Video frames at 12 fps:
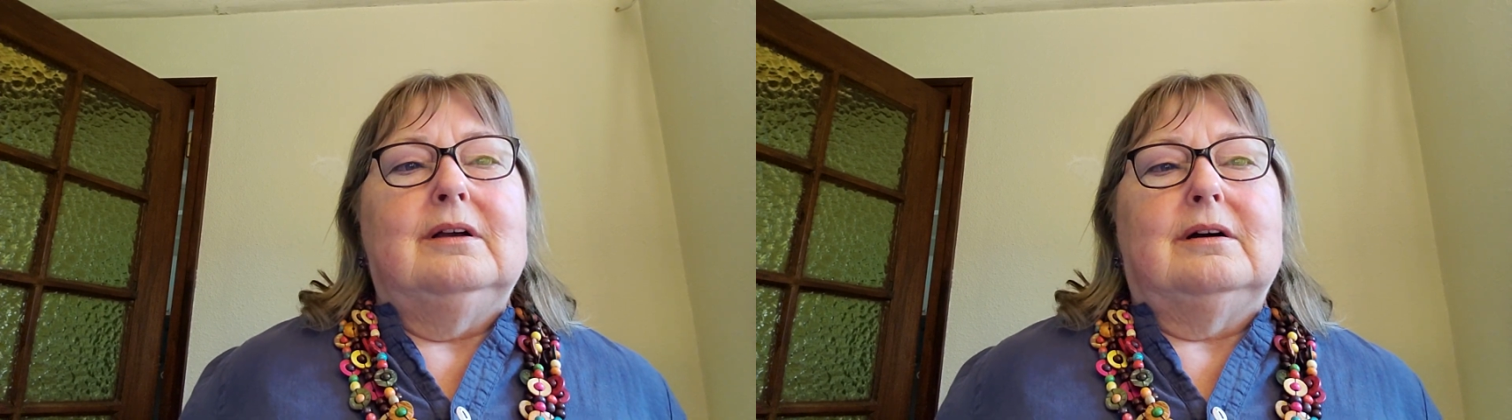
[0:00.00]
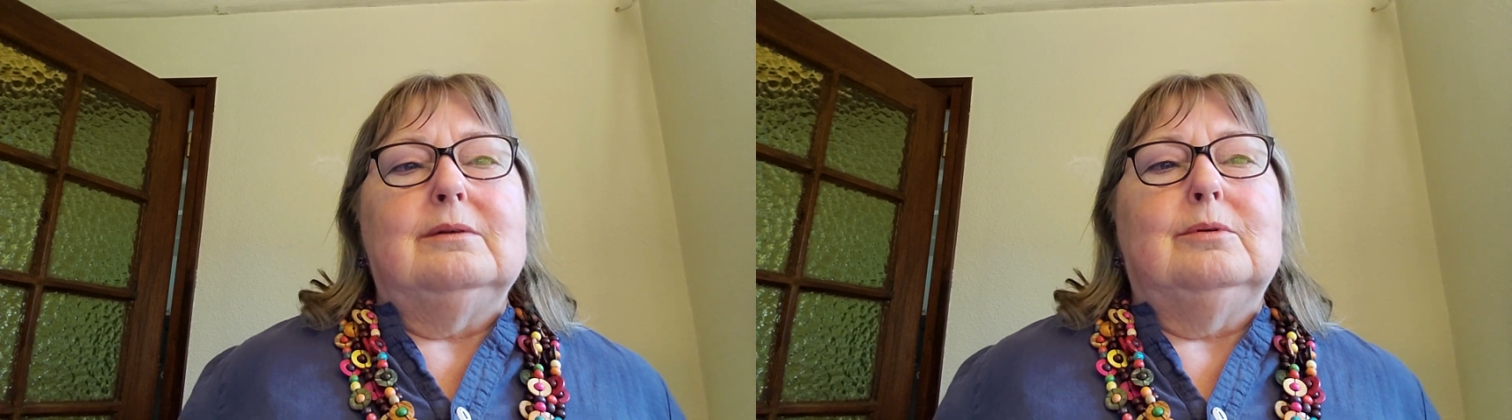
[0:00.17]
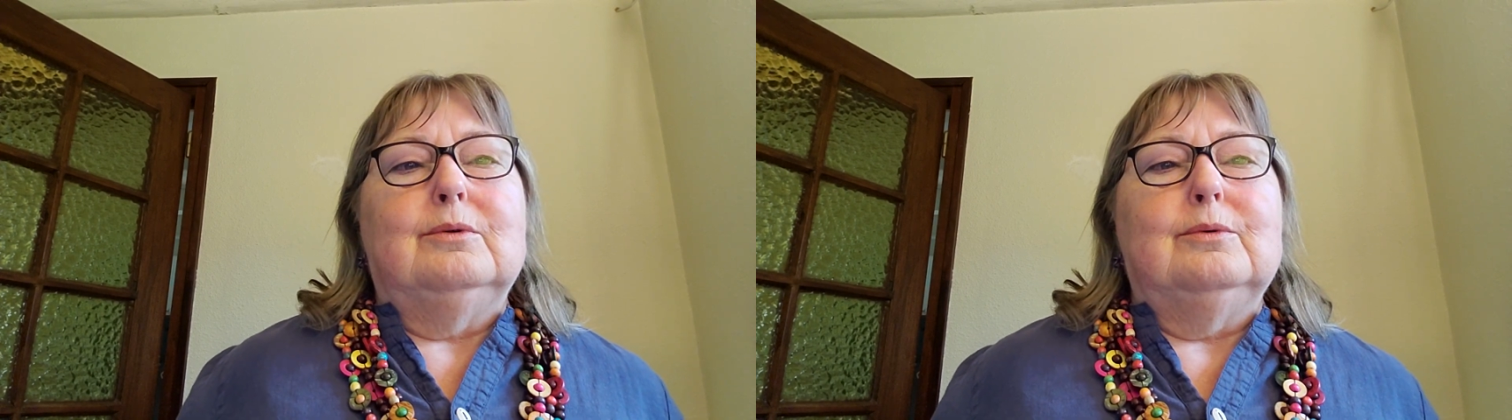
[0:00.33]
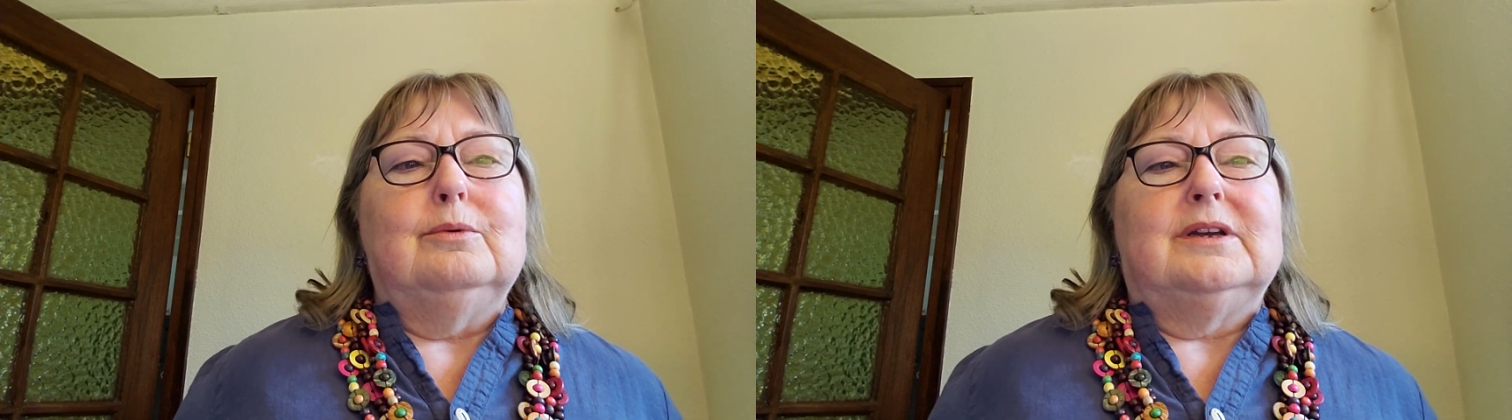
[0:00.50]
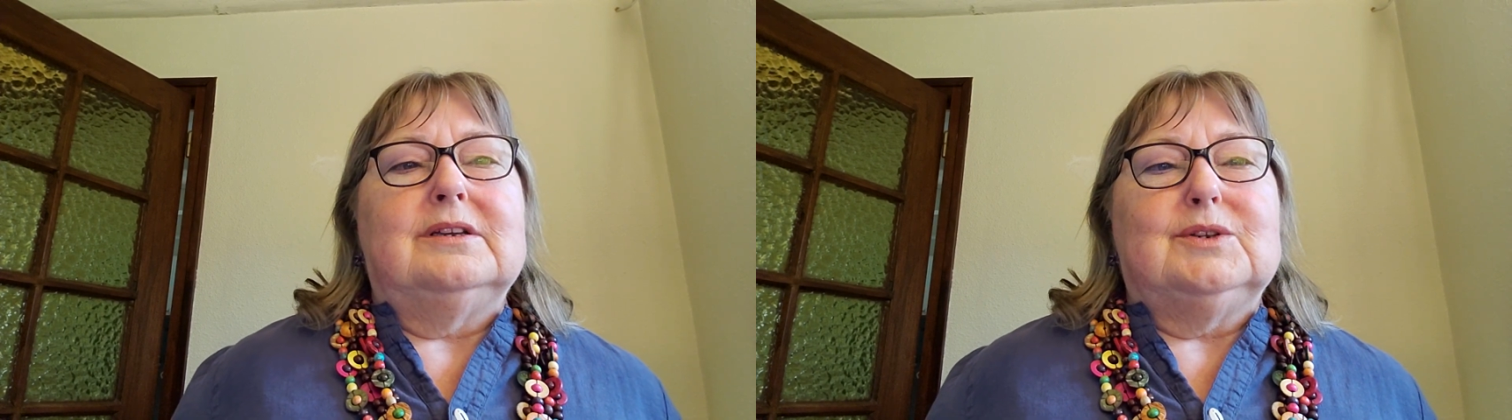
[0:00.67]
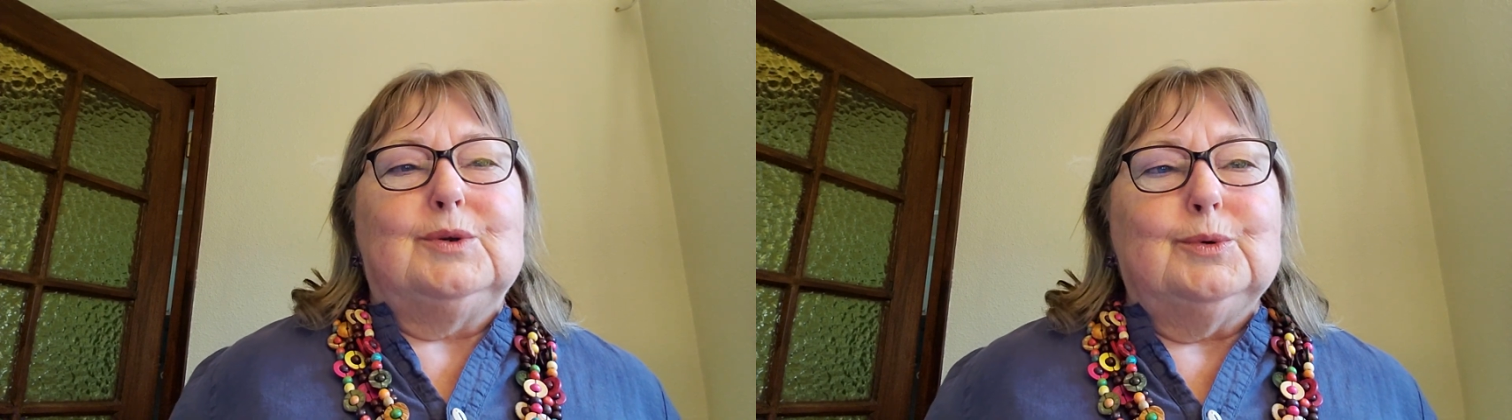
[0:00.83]
I will
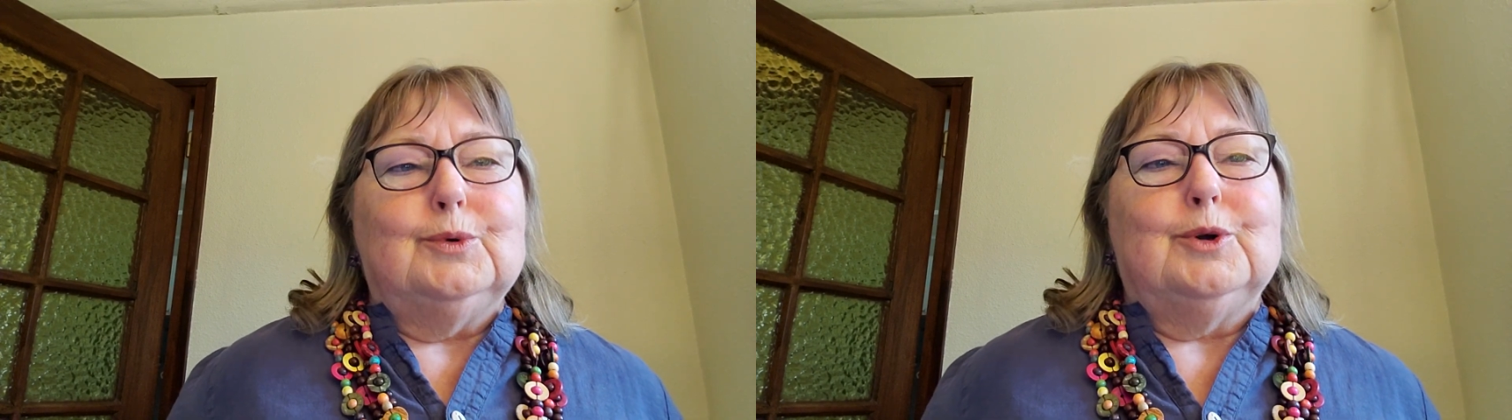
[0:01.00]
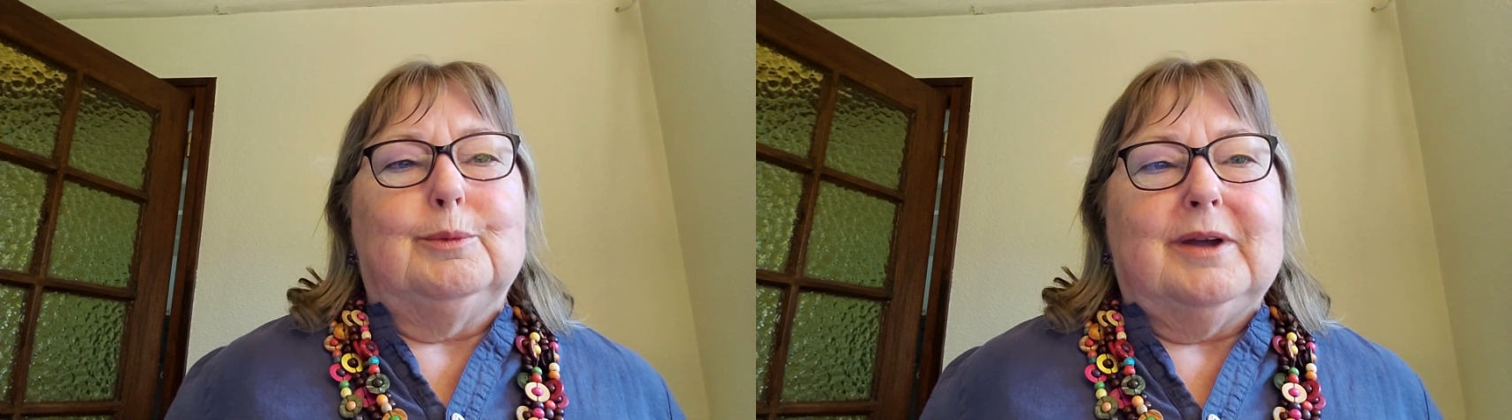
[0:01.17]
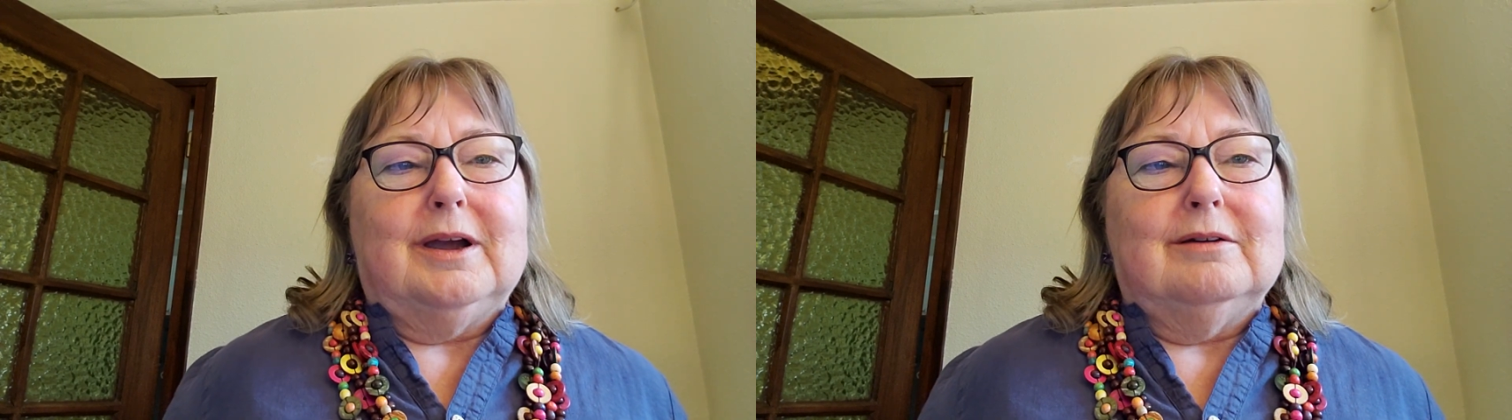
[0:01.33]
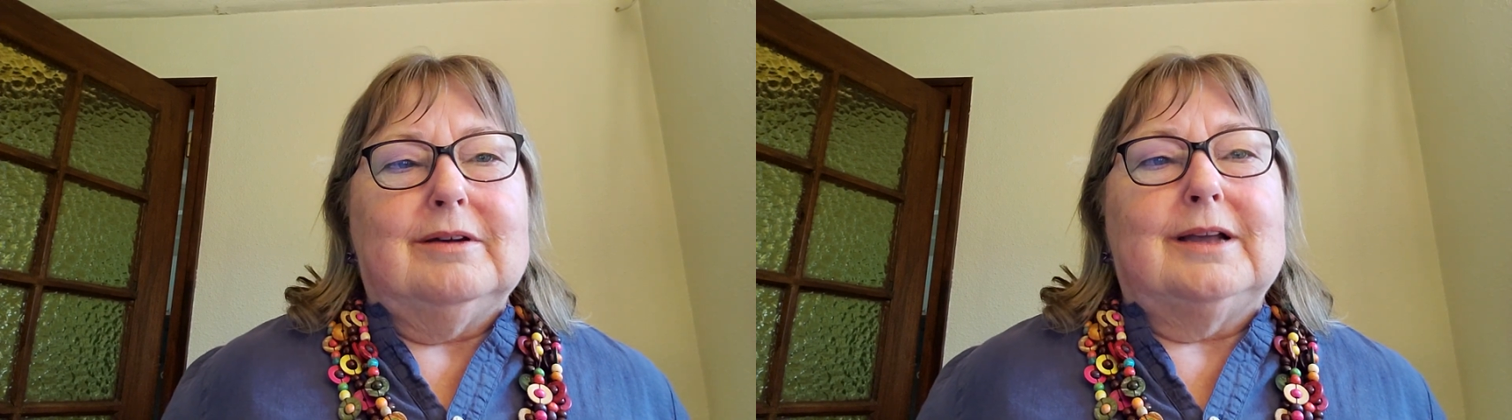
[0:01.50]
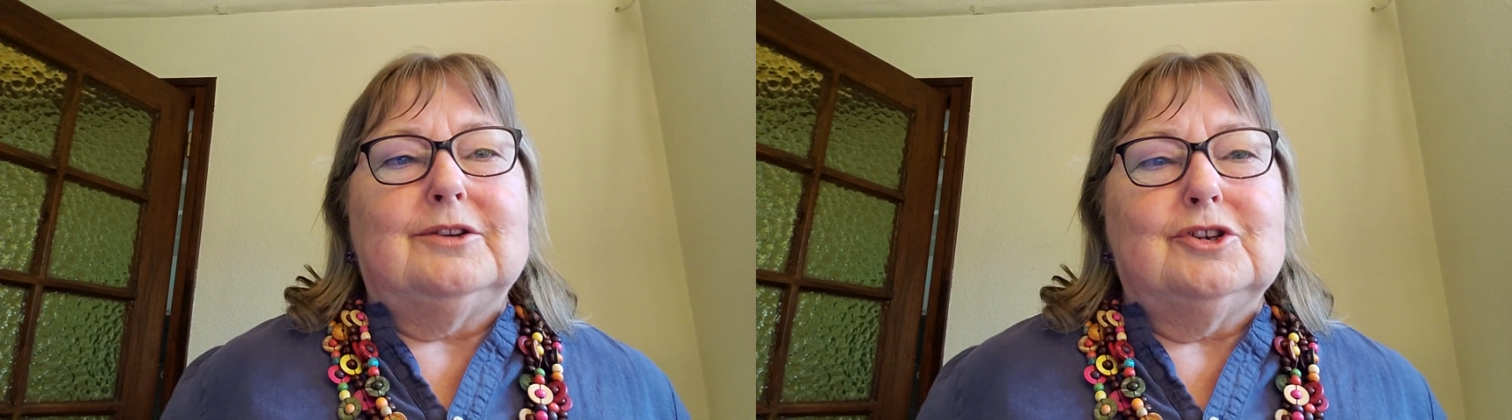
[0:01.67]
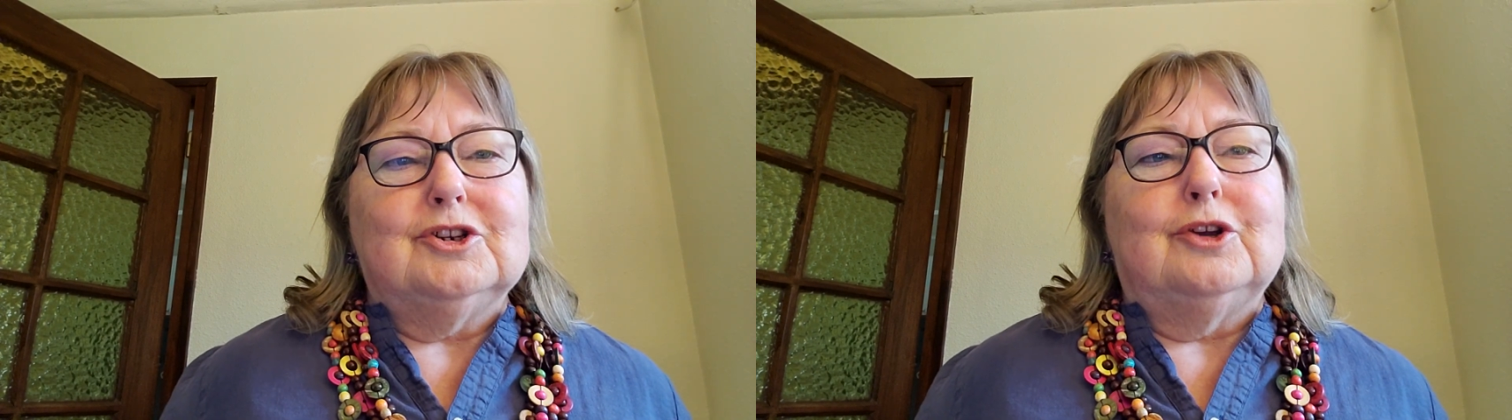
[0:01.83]
always talk about
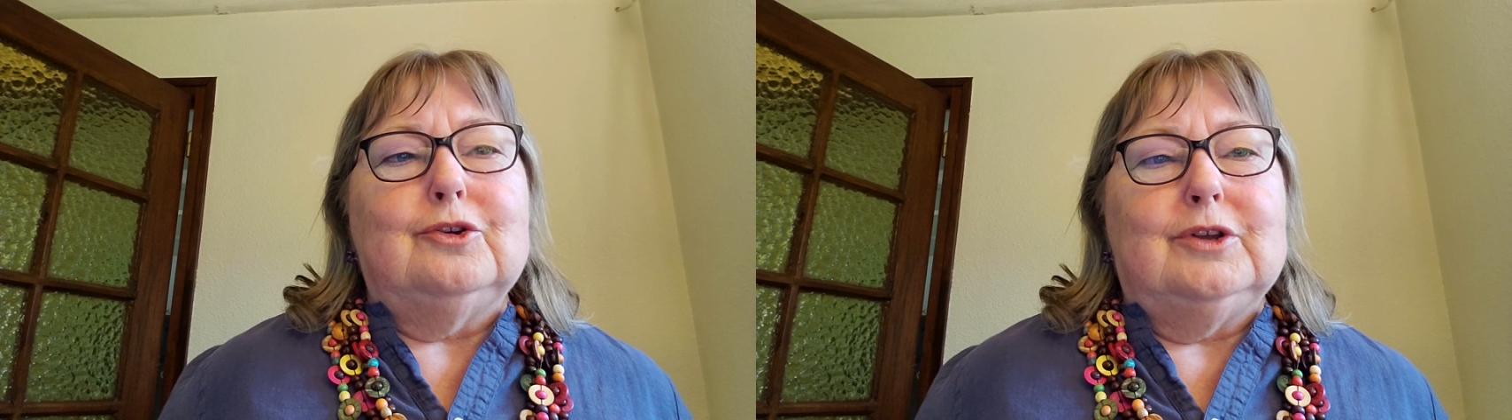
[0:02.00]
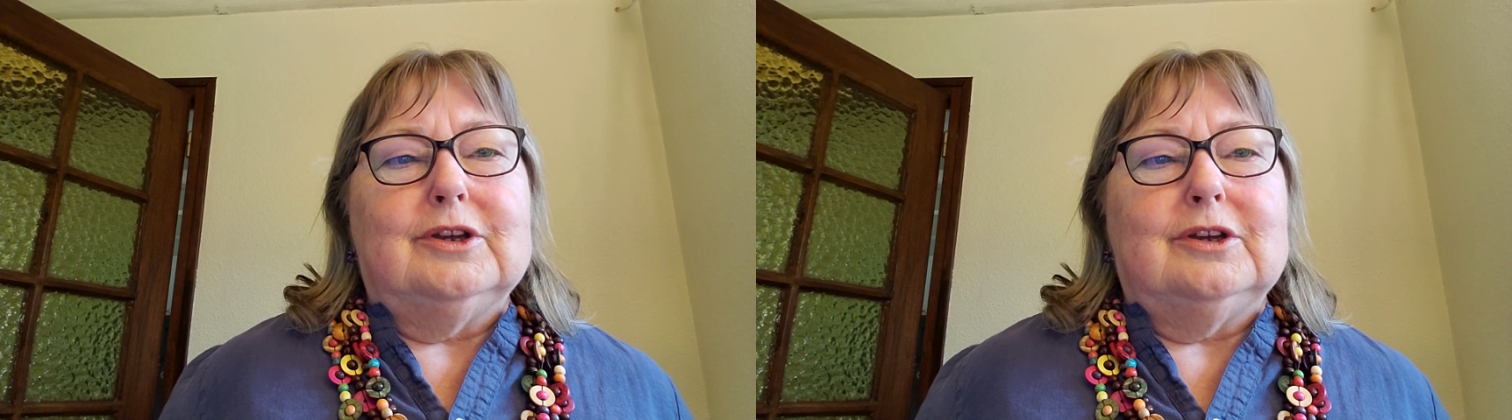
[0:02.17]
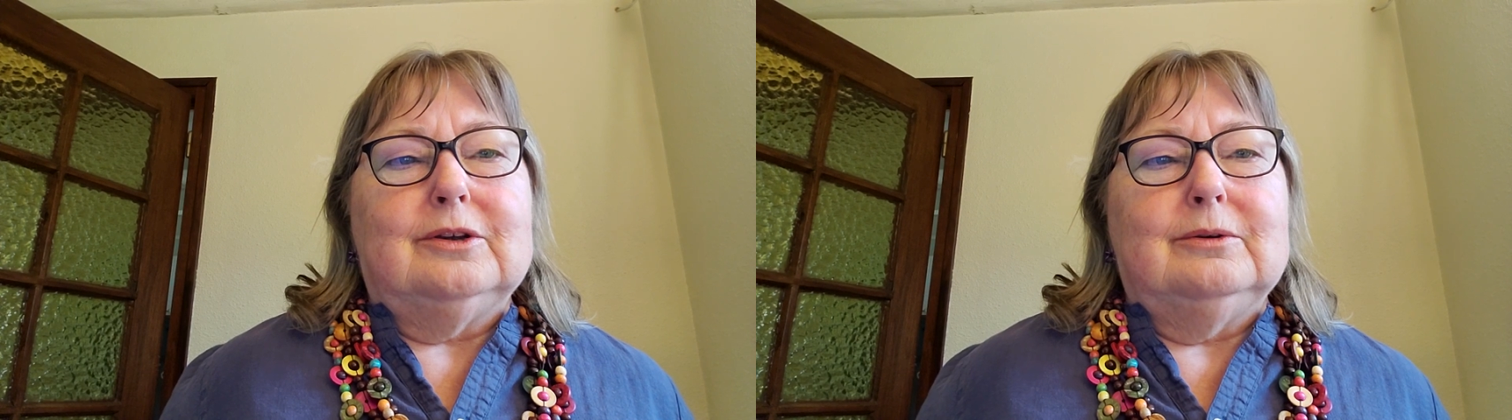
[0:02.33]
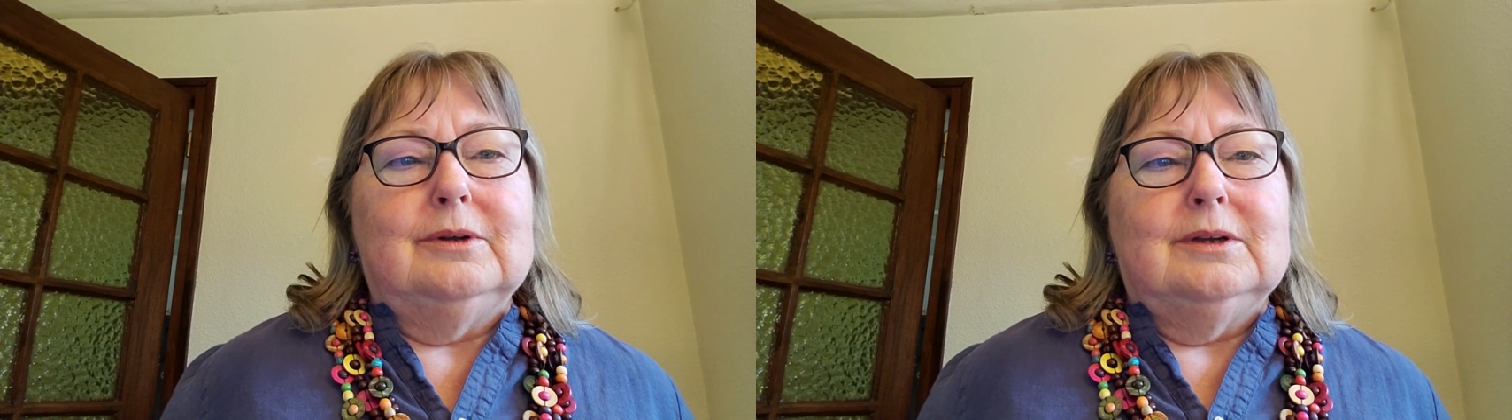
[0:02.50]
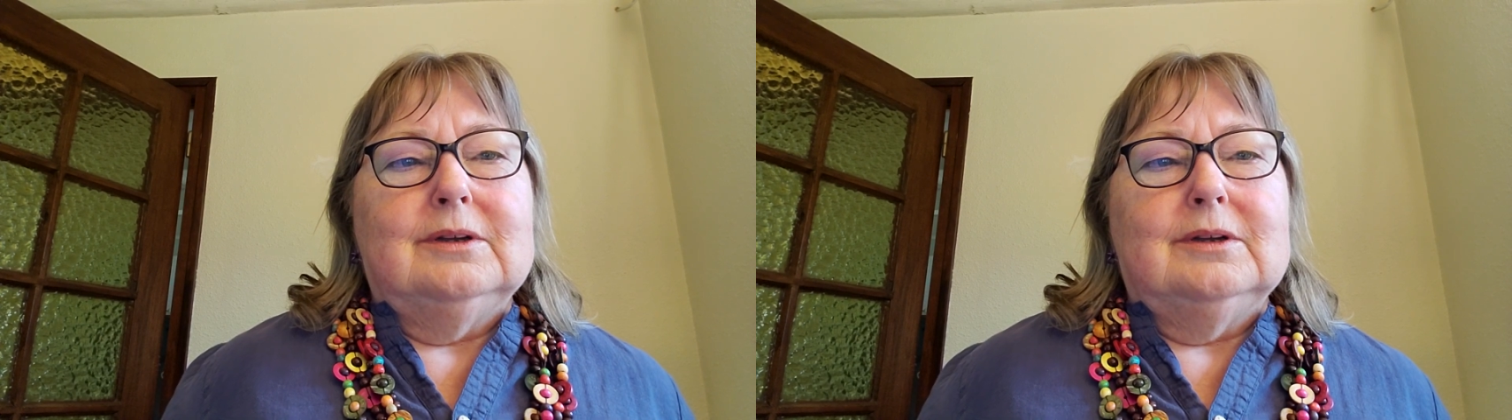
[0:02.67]
and show you